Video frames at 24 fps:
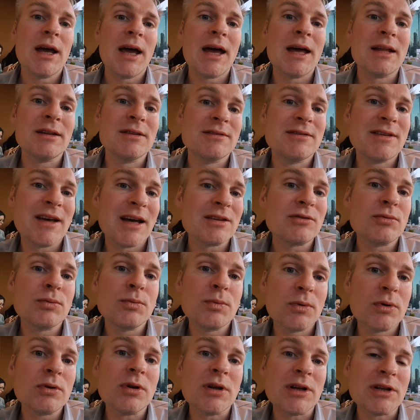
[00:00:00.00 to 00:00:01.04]
and that
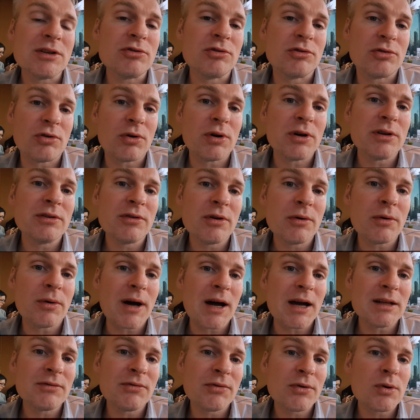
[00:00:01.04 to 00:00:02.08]
will enjoy the
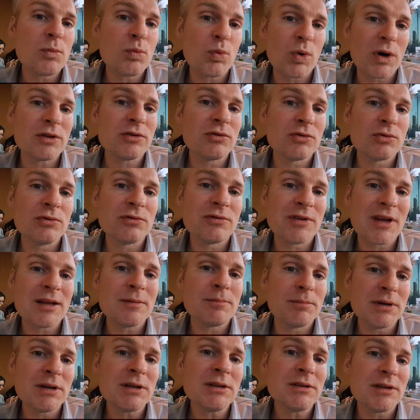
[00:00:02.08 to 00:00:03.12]
ride from 1 to
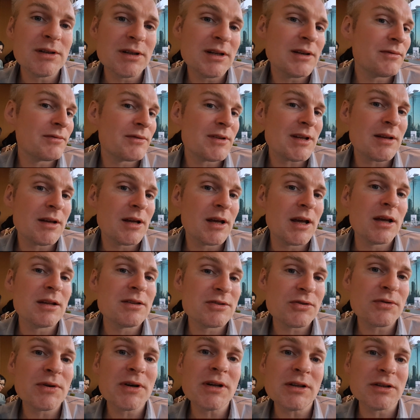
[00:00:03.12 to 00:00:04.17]
10 billion if the
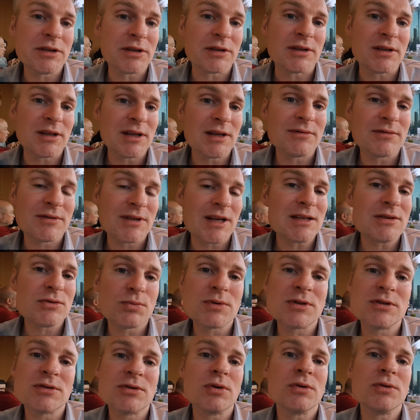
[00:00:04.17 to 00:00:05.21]
trillion if that's
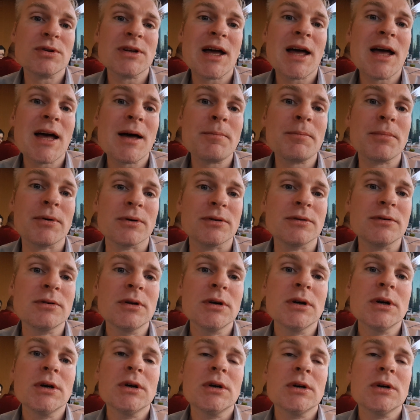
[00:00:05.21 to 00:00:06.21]
what's gonna happen